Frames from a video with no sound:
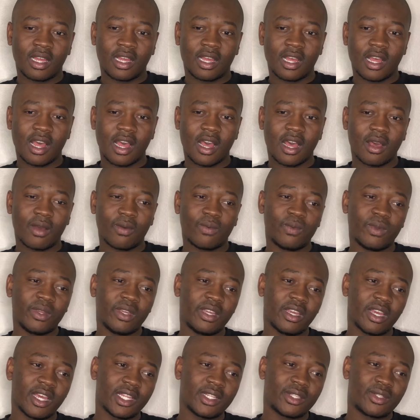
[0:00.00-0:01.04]
We
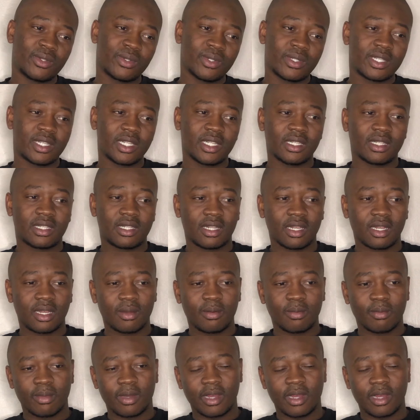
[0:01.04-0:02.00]
yet to see Tim,